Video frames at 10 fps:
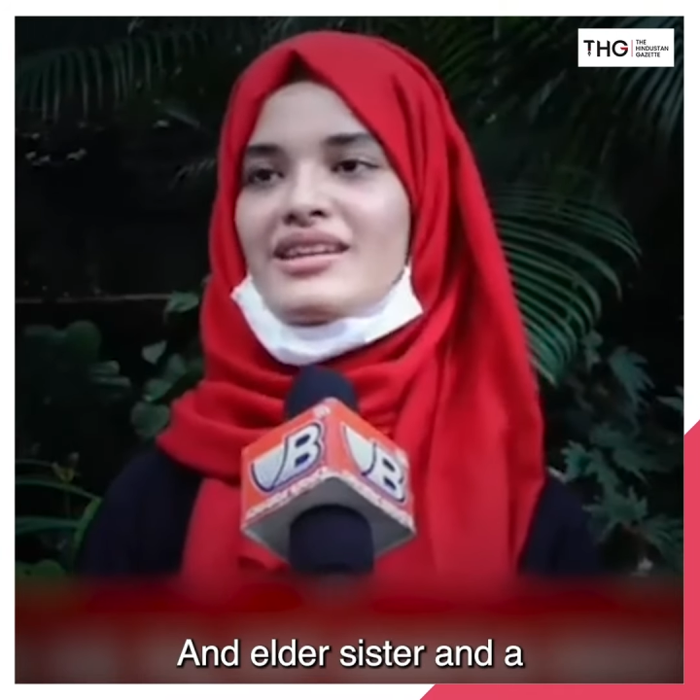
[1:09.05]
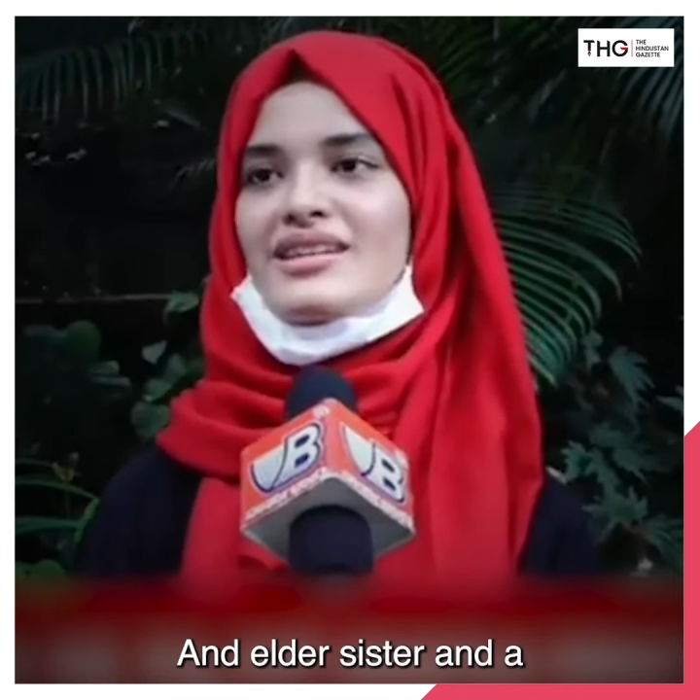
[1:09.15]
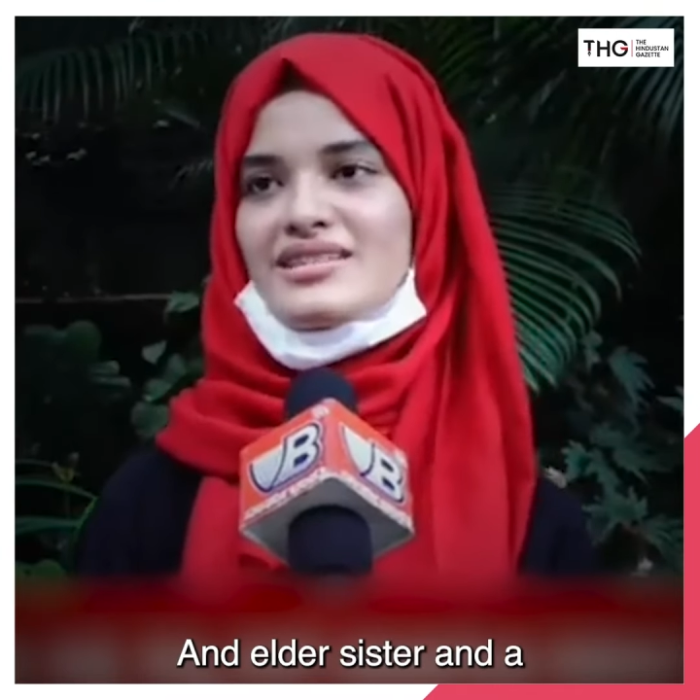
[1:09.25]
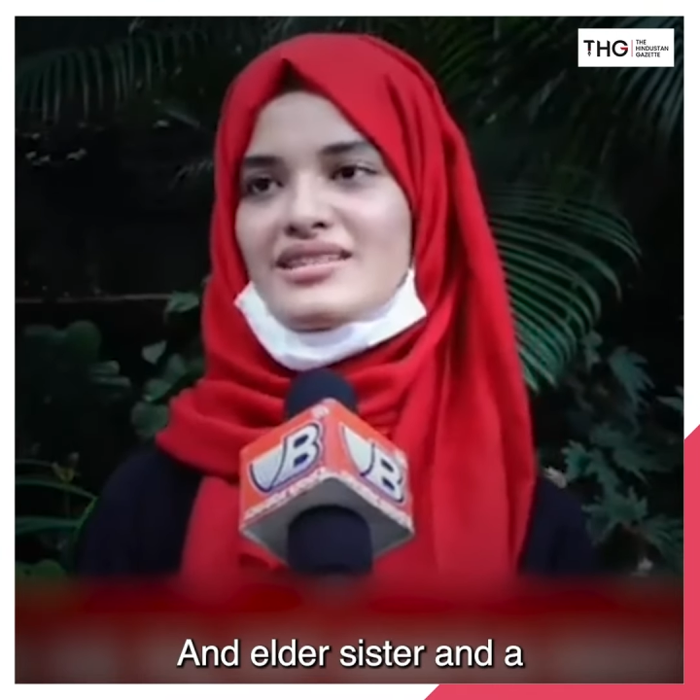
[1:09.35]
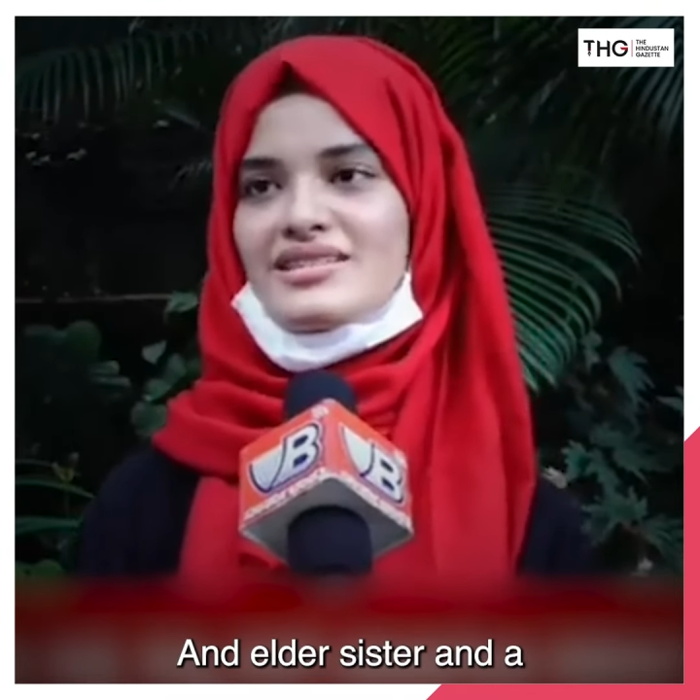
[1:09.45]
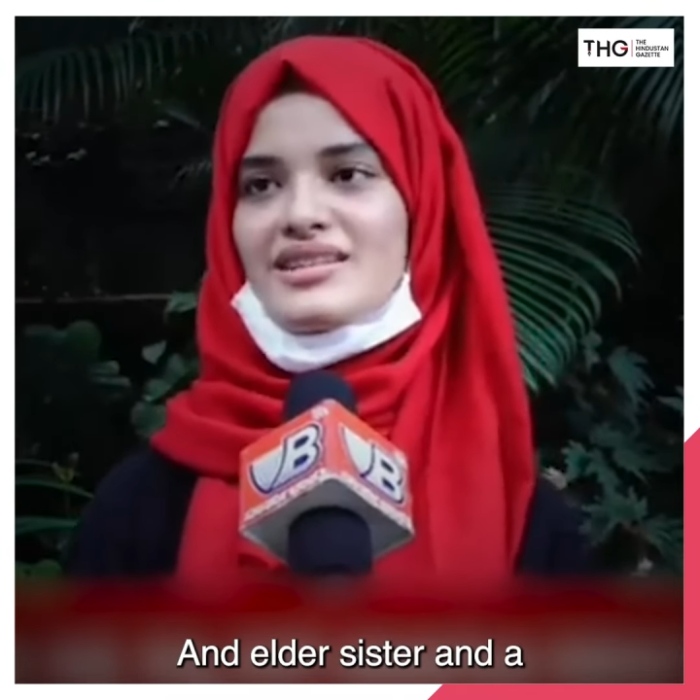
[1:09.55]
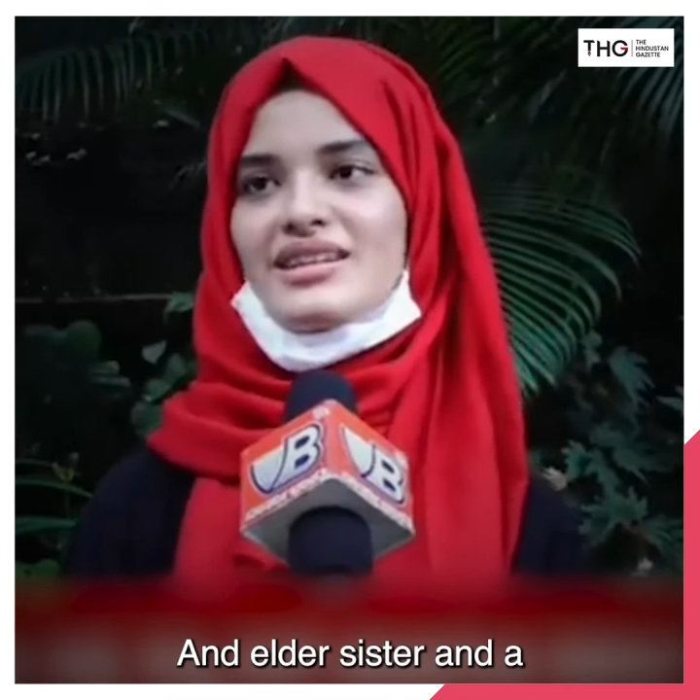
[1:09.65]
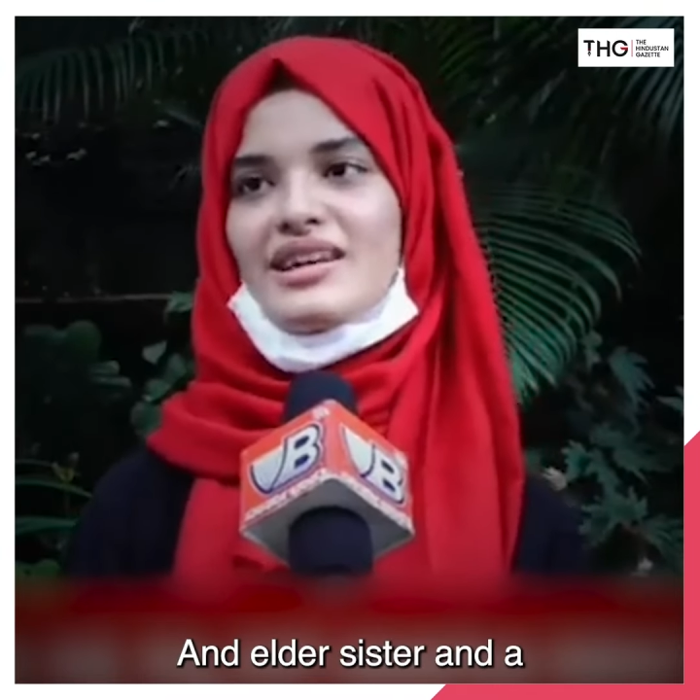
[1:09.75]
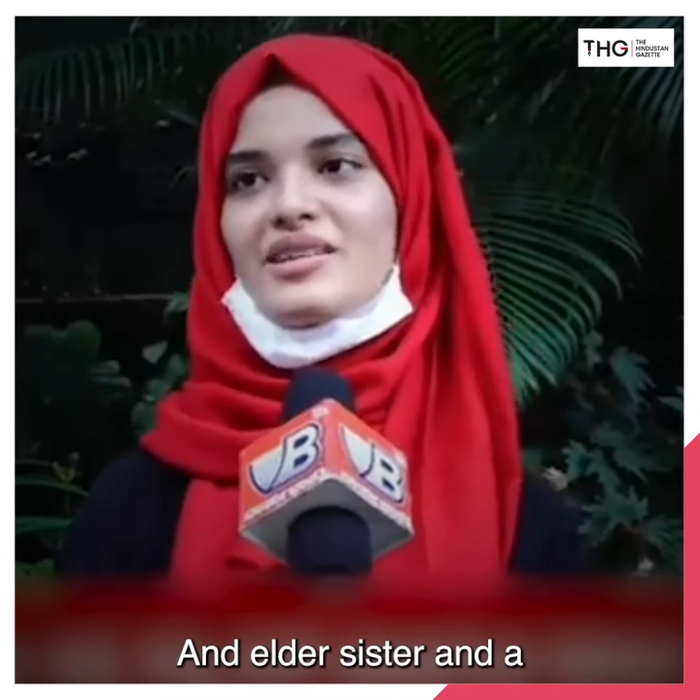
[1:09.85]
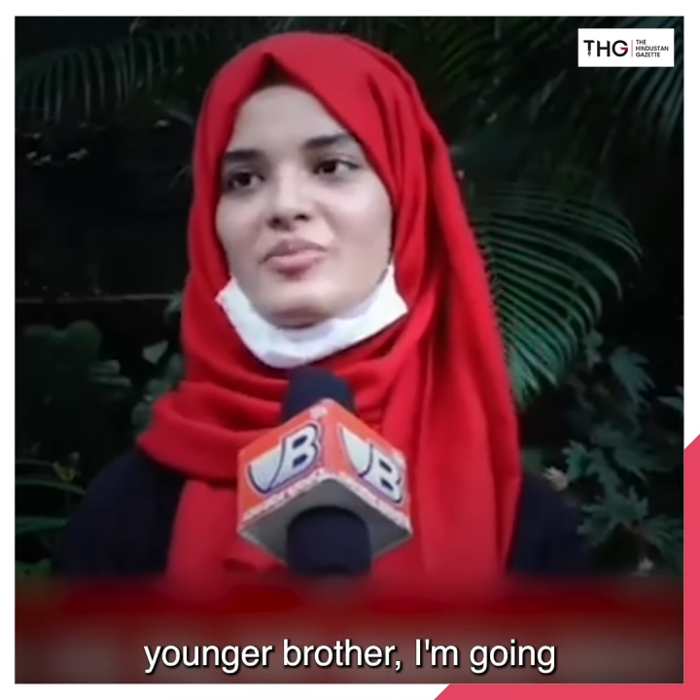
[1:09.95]
elder sister
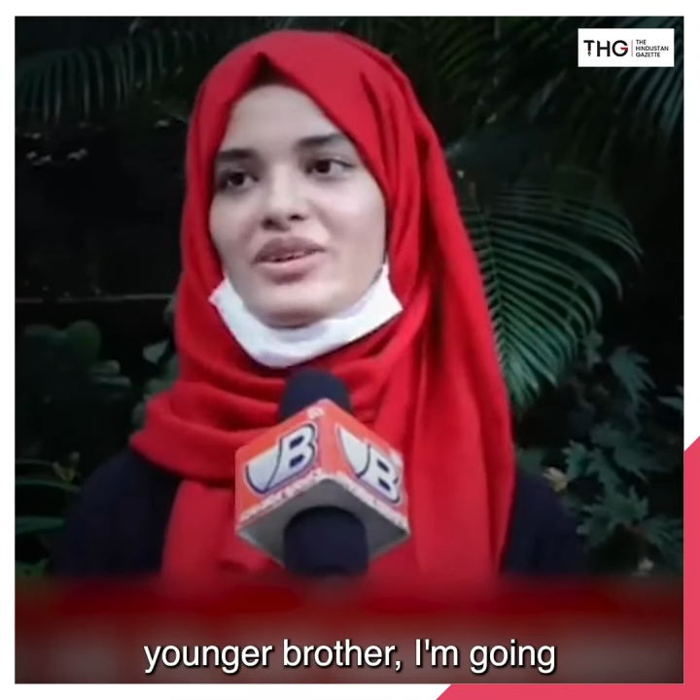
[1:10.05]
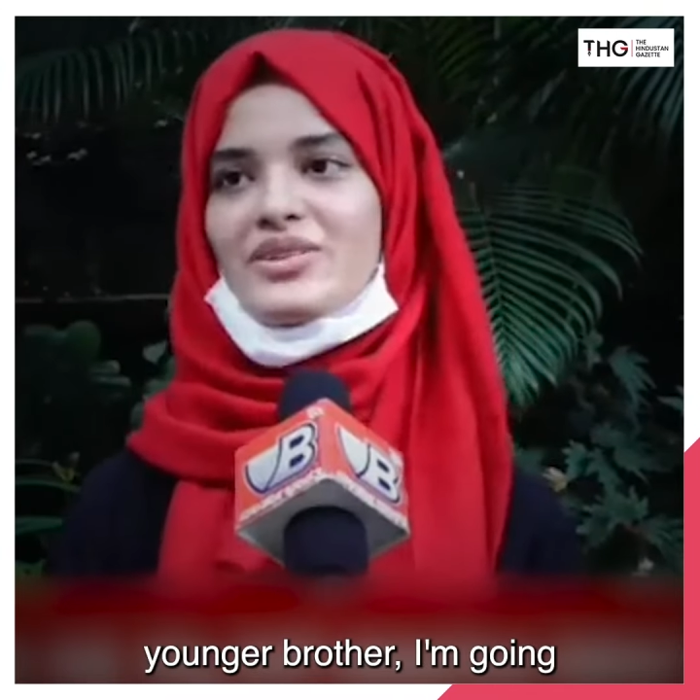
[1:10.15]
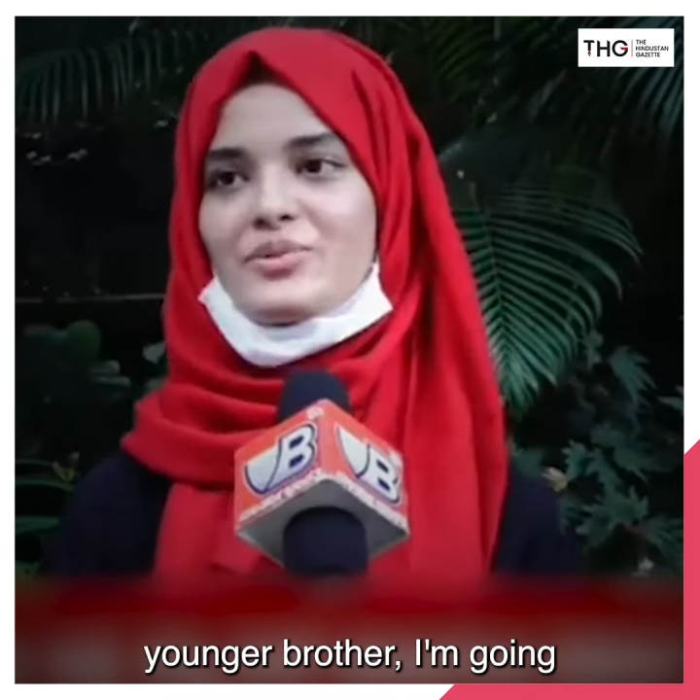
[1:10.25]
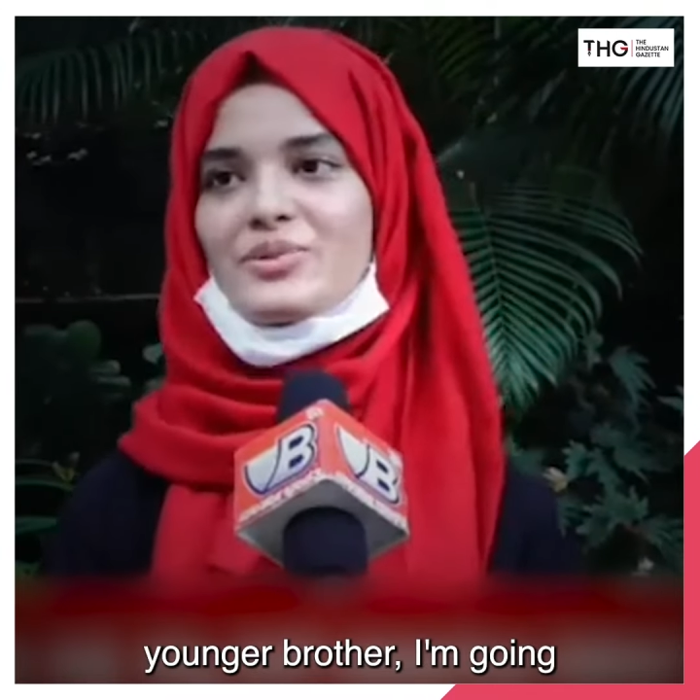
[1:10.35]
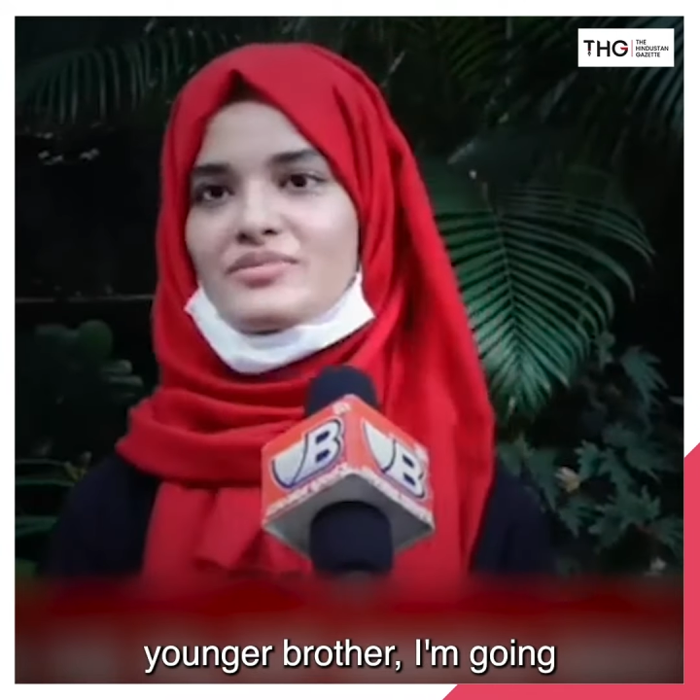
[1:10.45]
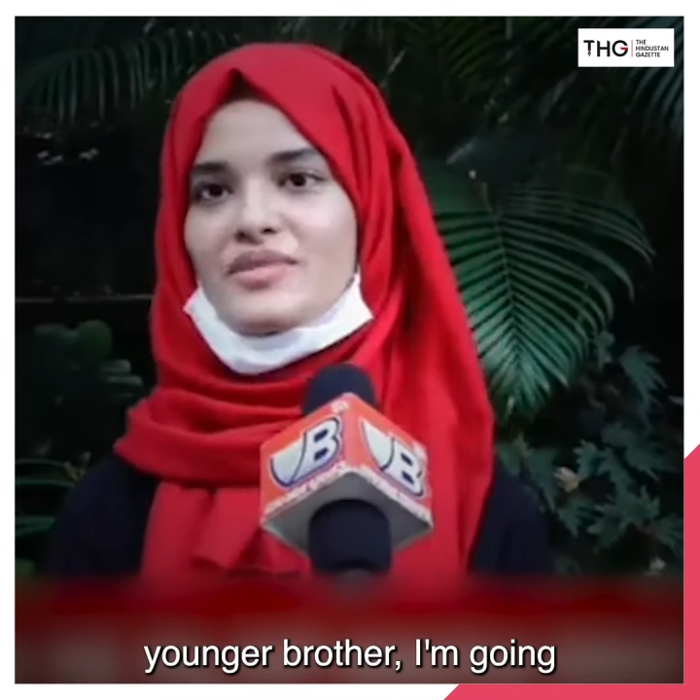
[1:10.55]
and a younger brother.